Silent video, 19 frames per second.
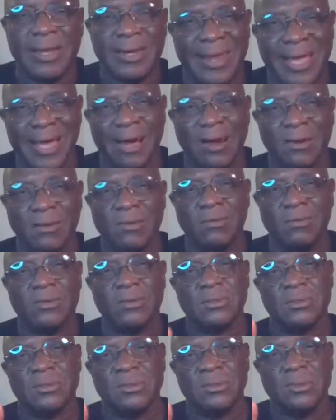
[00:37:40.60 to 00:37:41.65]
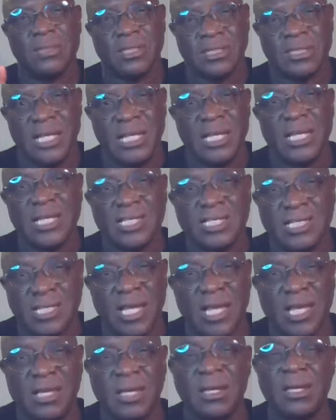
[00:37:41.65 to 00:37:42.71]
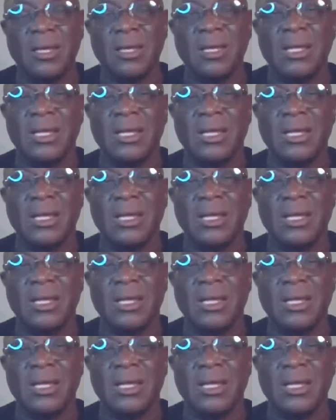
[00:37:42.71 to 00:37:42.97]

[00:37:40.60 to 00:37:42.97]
Now, the CDC